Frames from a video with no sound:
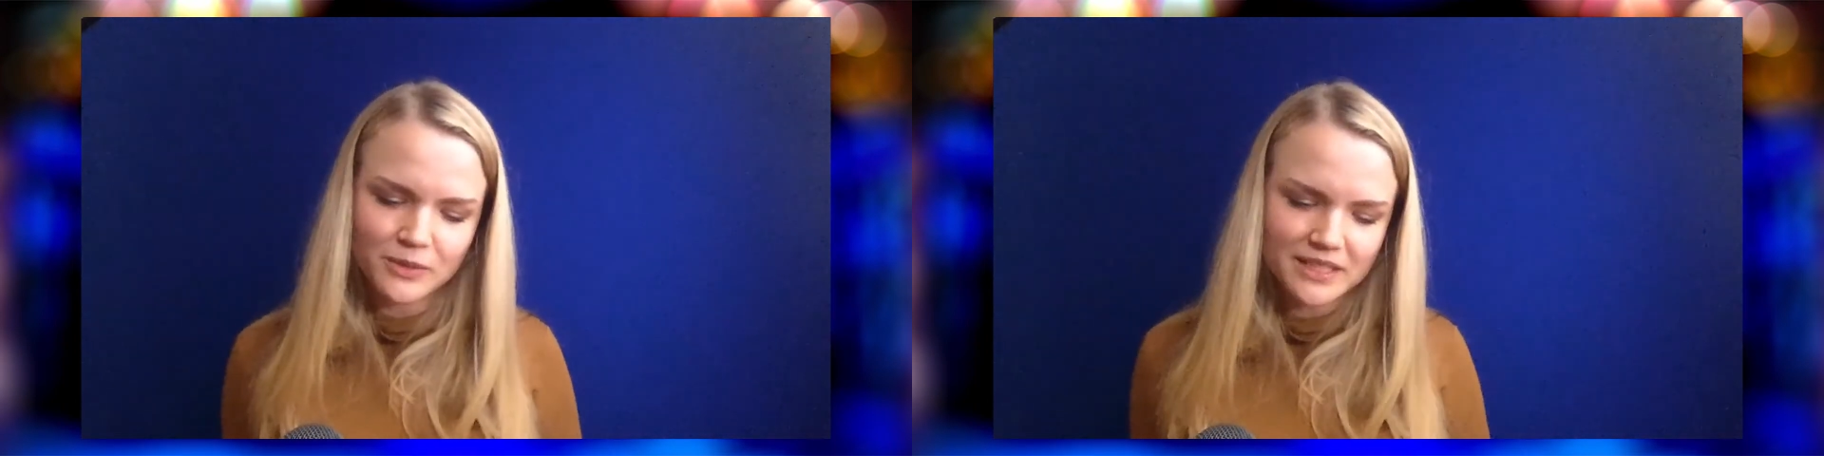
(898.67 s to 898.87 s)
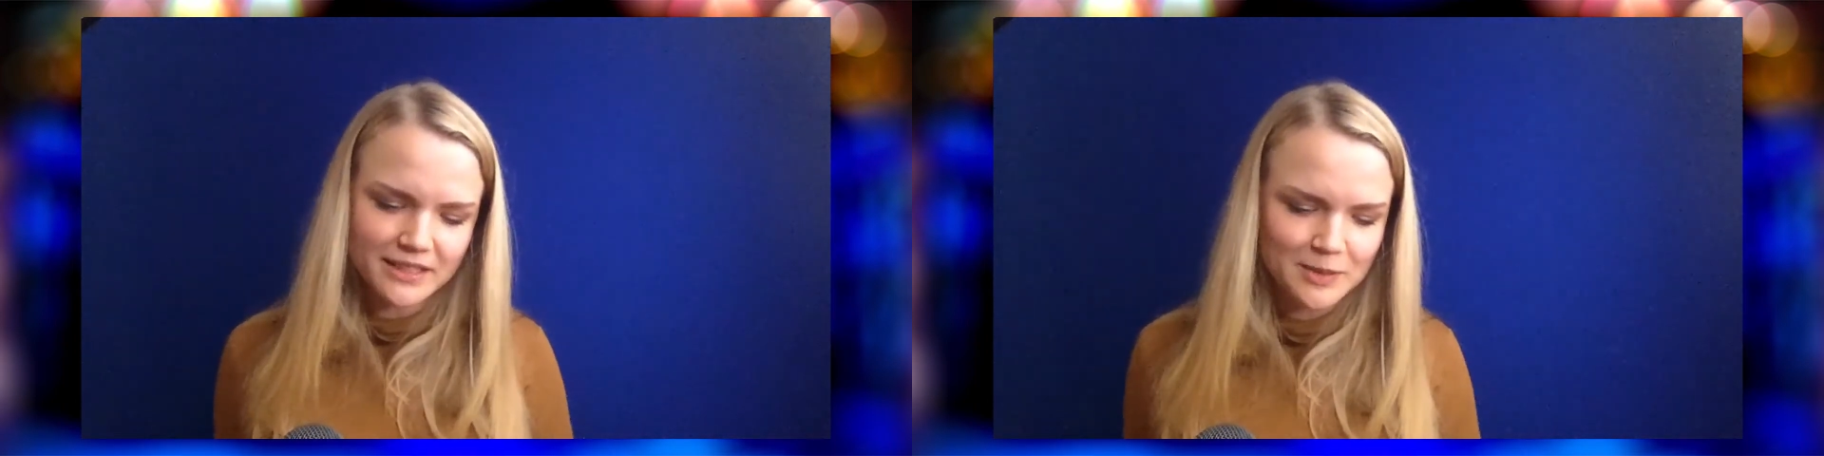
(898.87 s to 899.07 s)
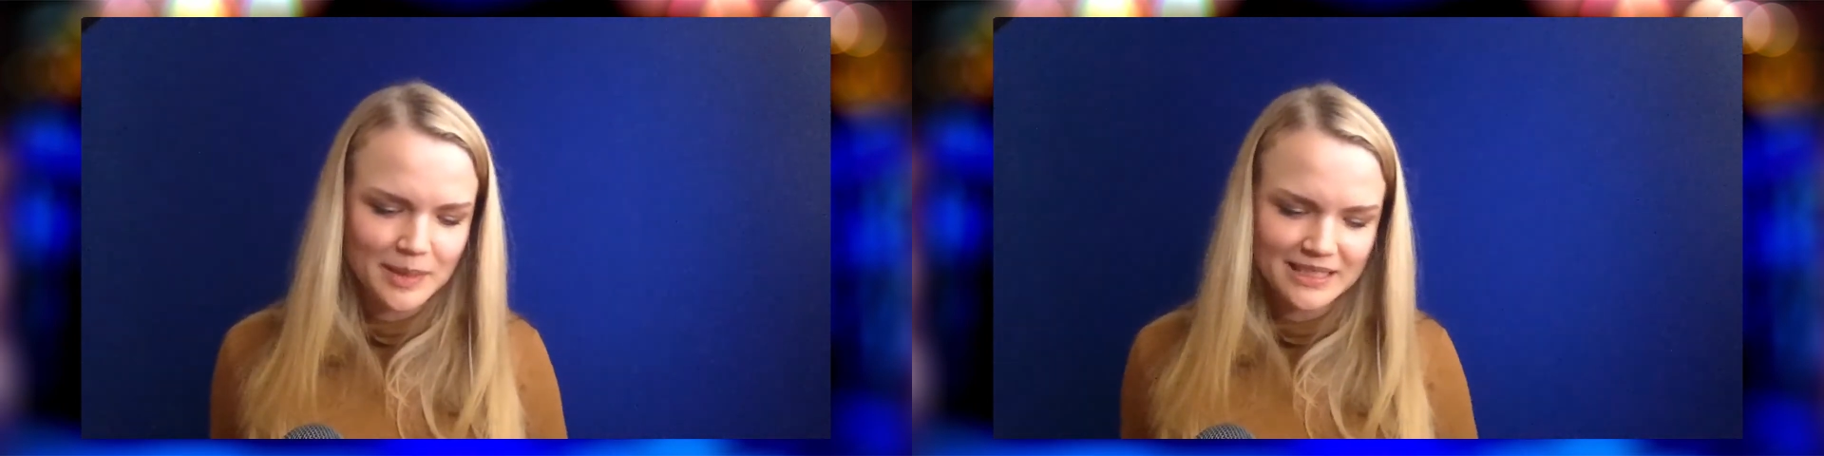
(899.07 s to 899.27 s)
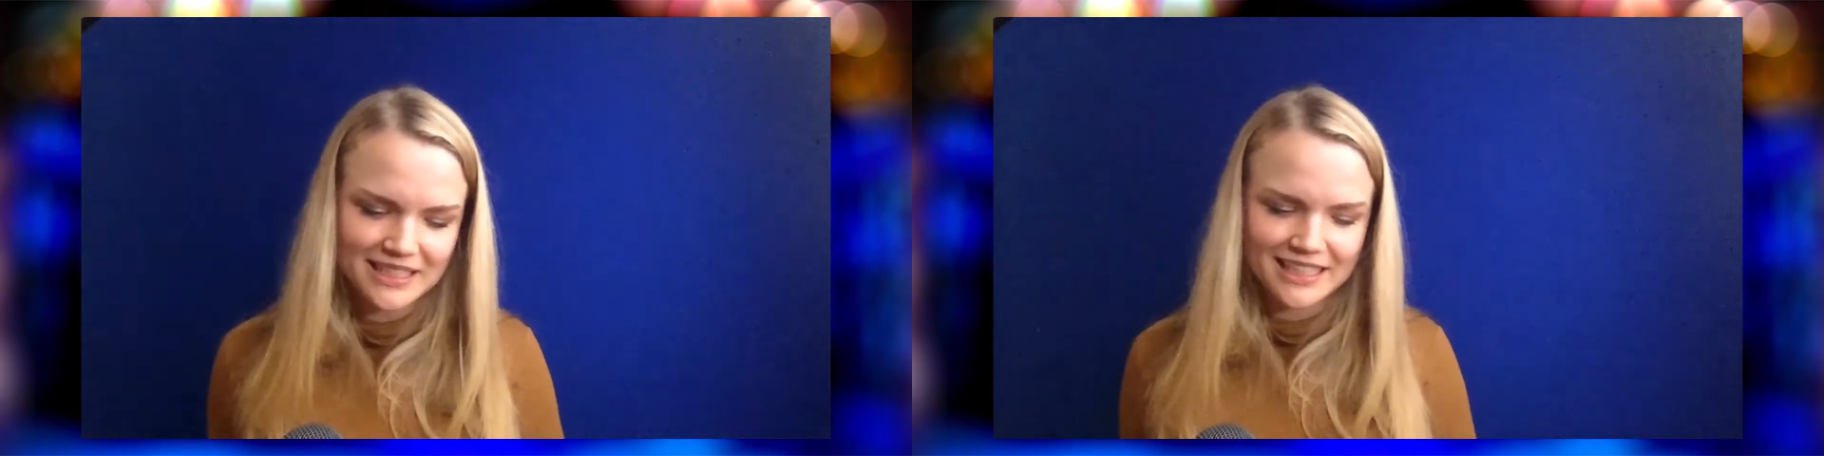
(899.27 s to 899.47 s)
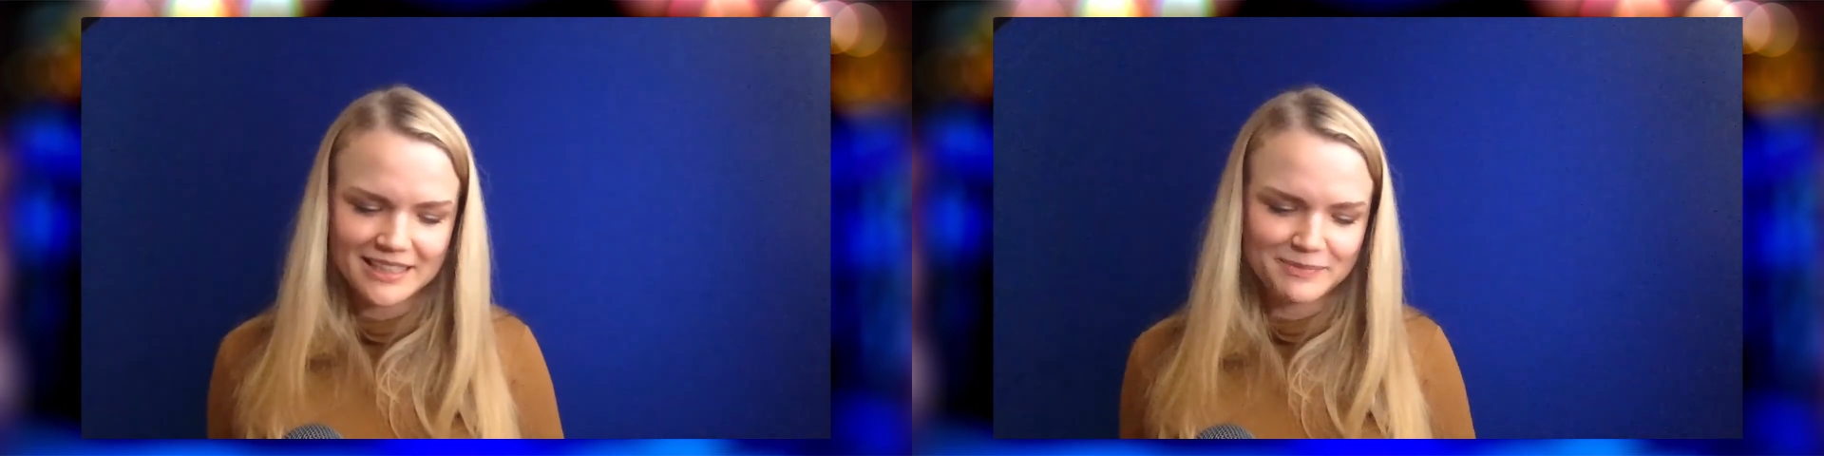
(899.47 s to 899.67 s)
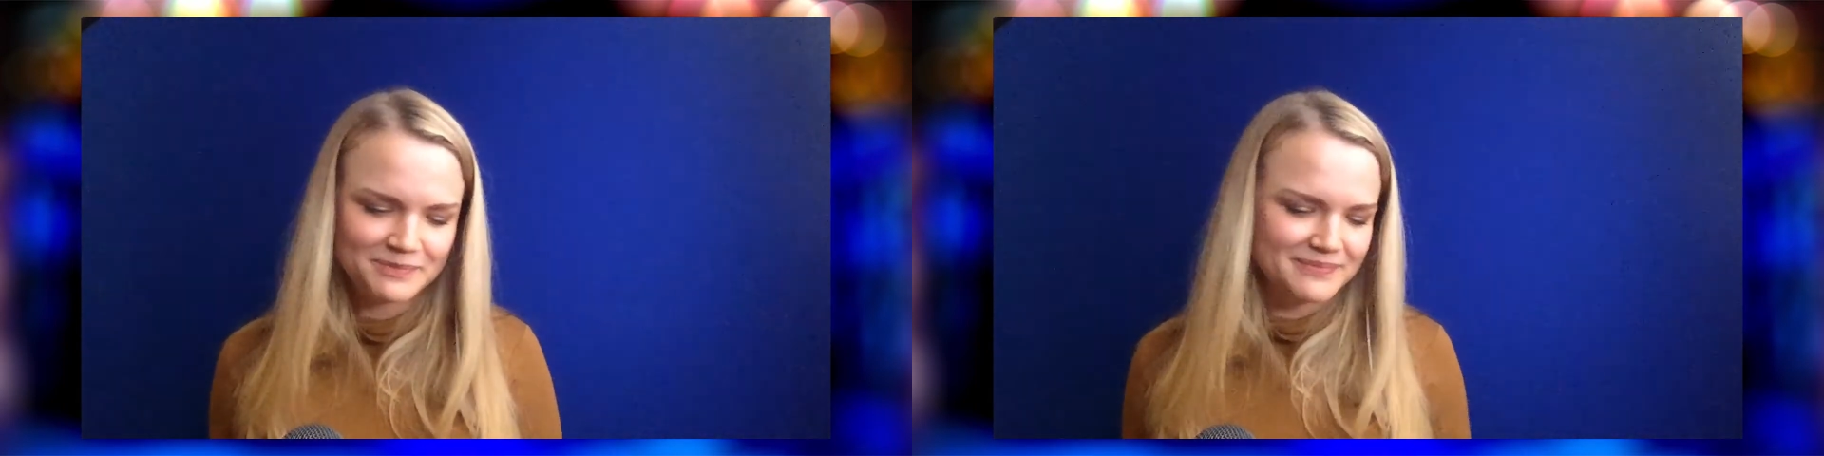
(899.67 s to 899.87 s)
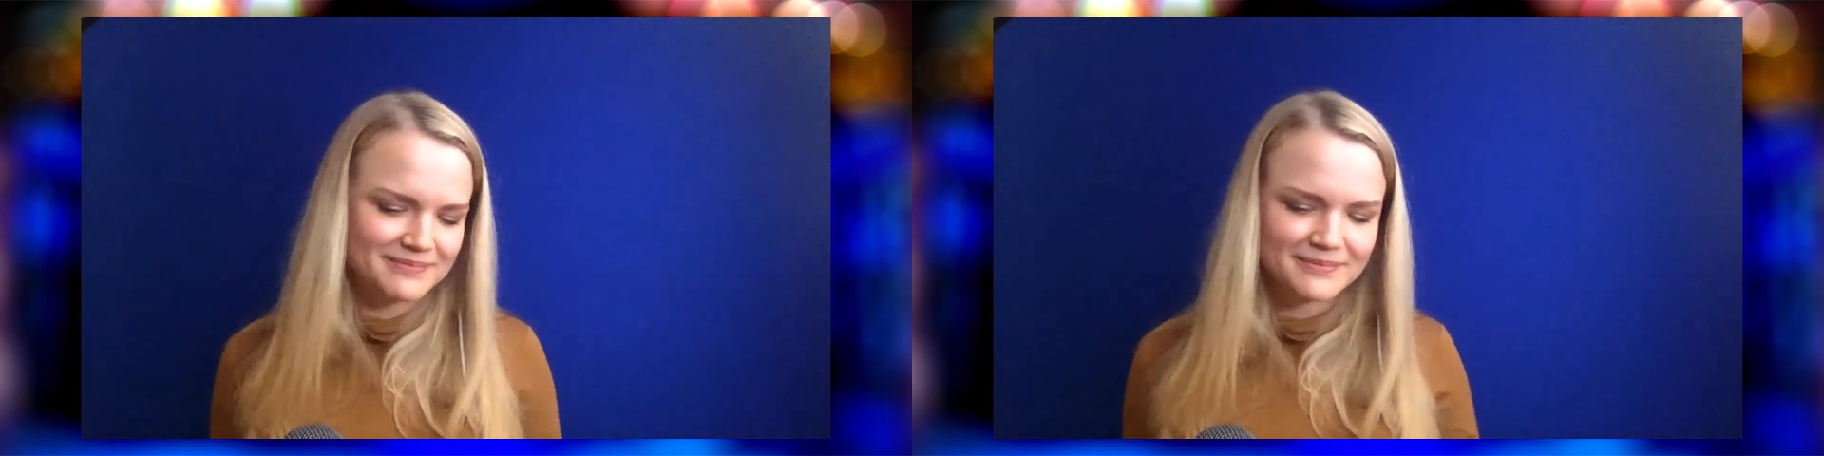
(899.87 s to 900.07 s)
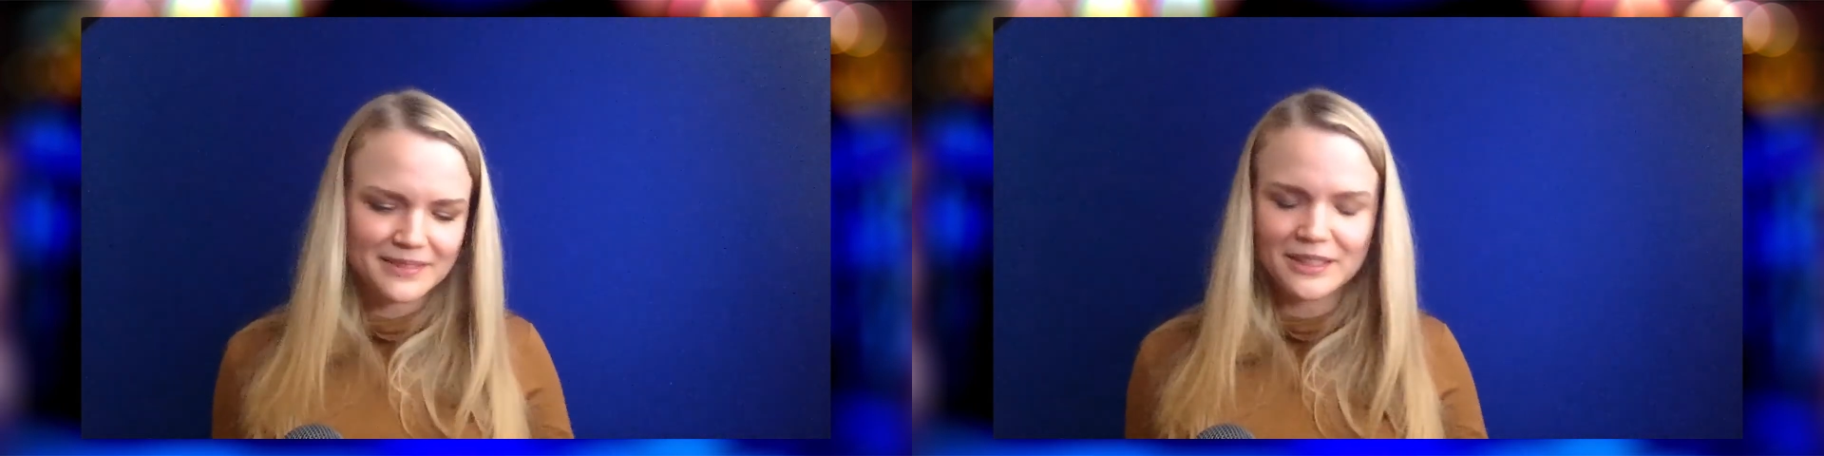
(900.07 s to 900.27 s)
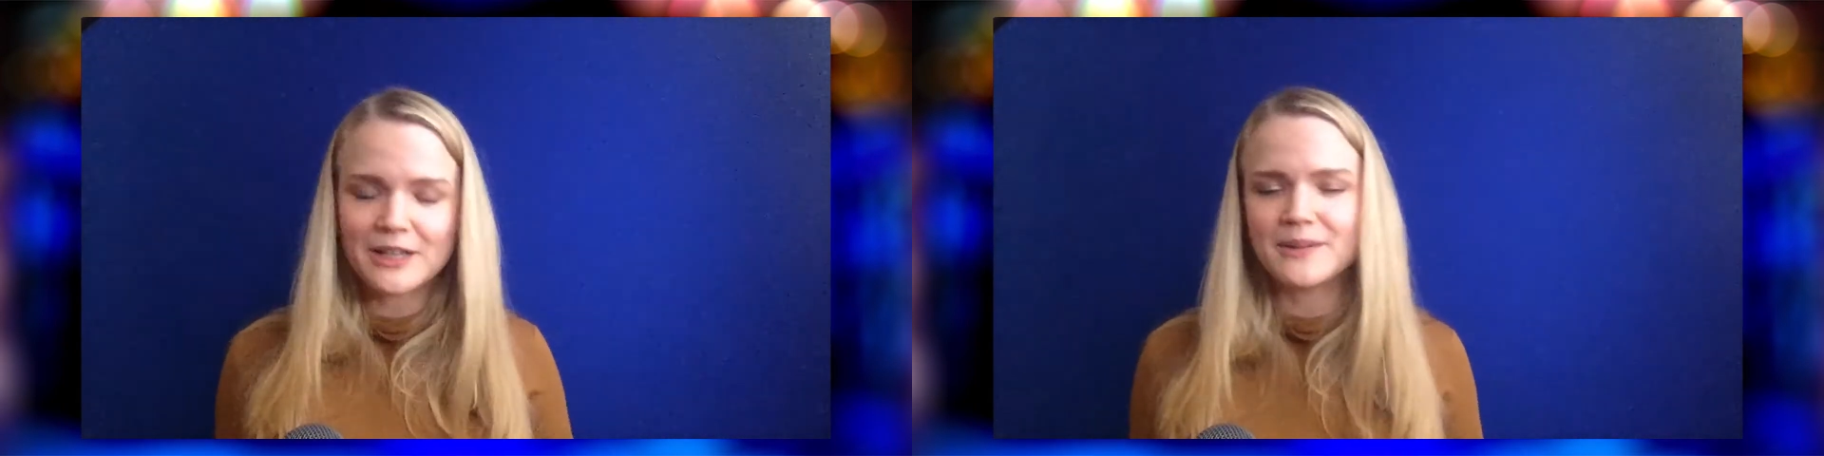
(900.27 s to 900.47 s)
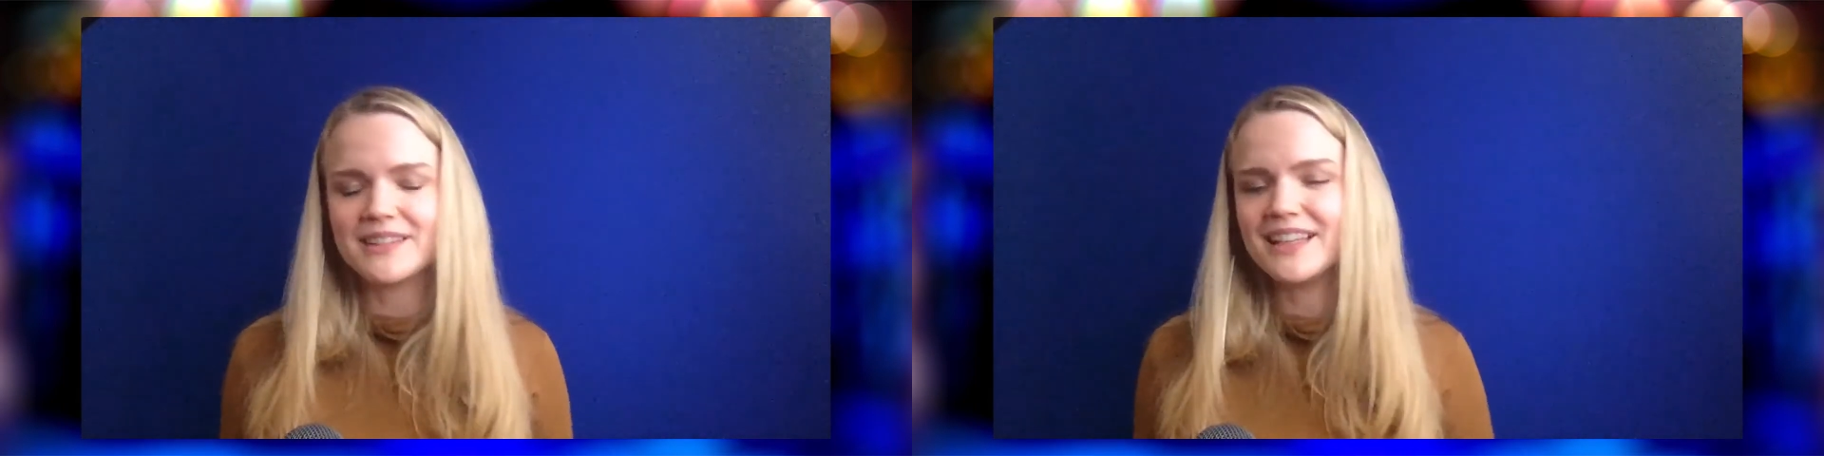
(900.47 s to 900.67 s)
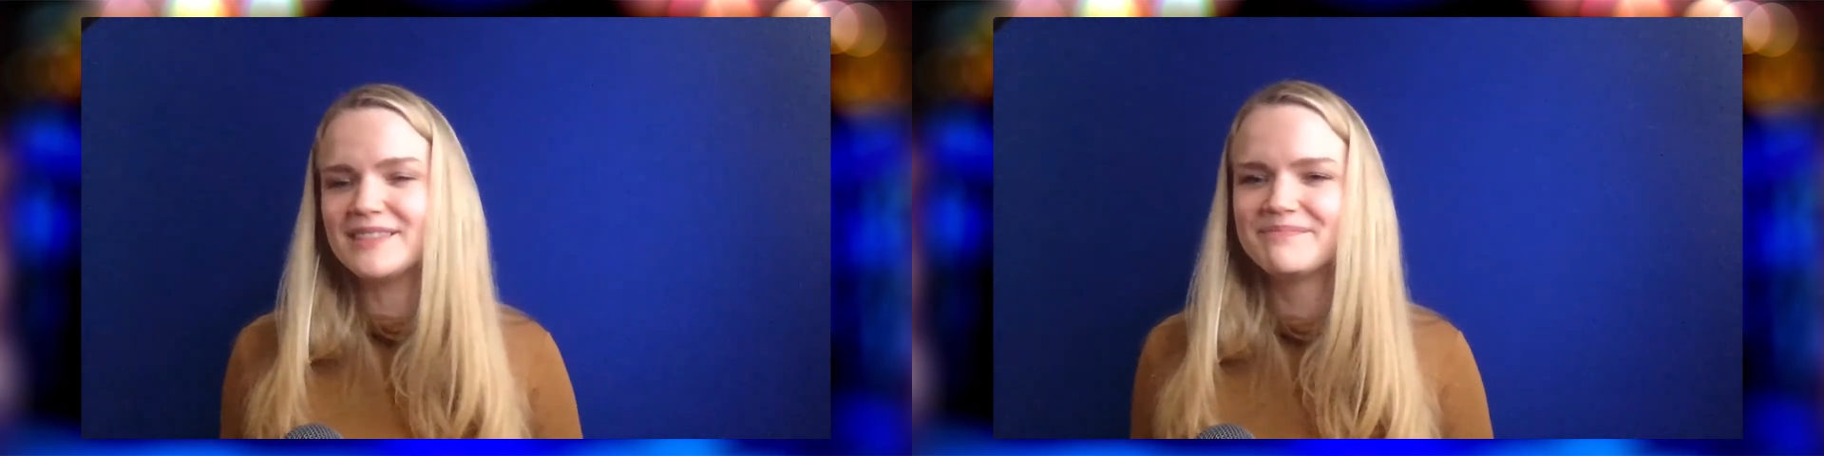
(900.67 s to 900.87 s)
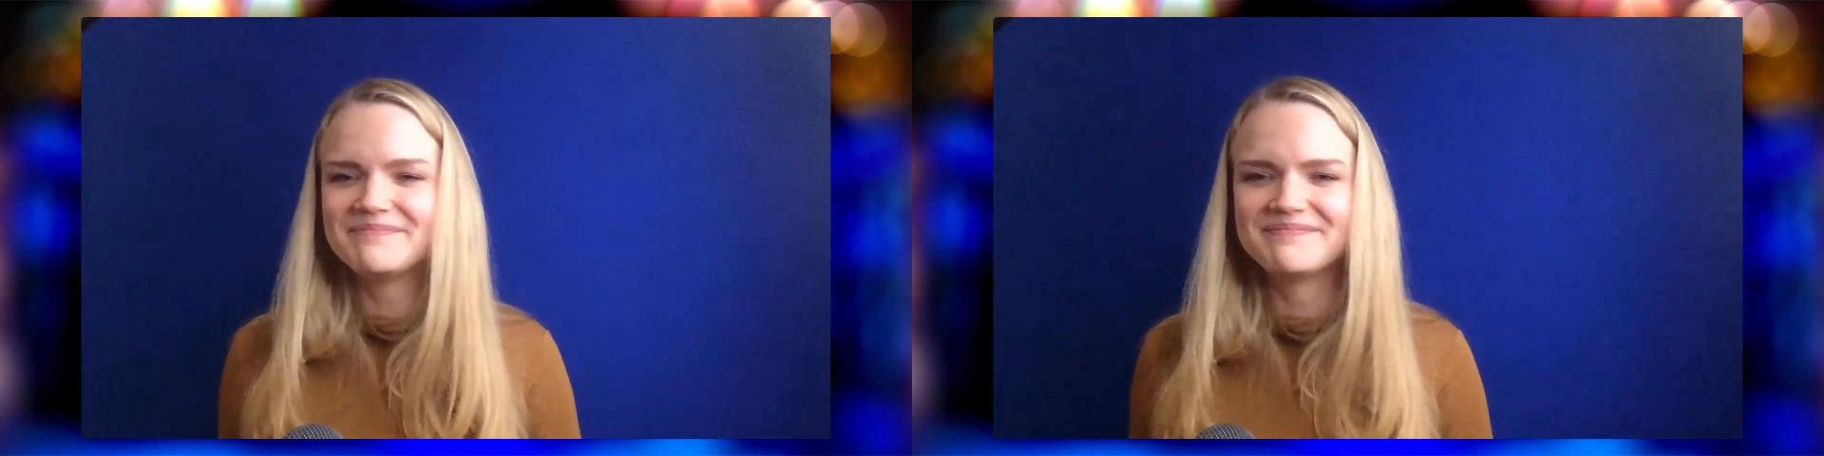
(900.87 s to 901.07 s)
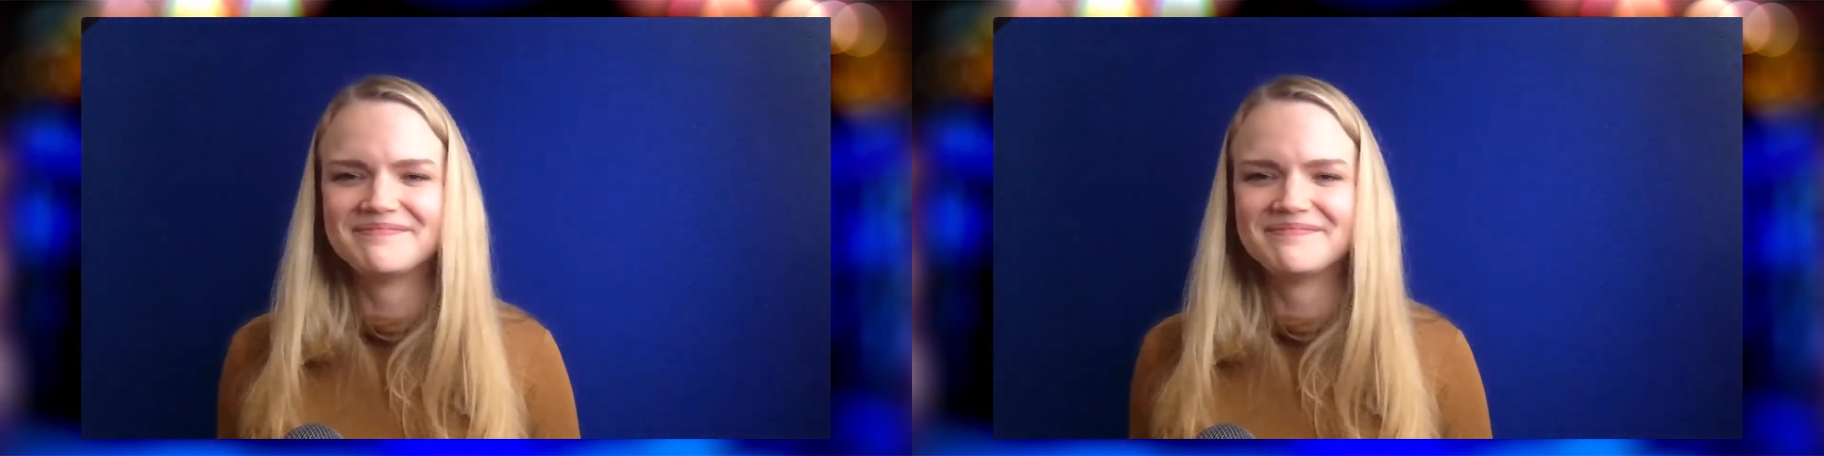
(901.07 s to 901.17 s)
and wasn't expecting it. I'm going to go with that.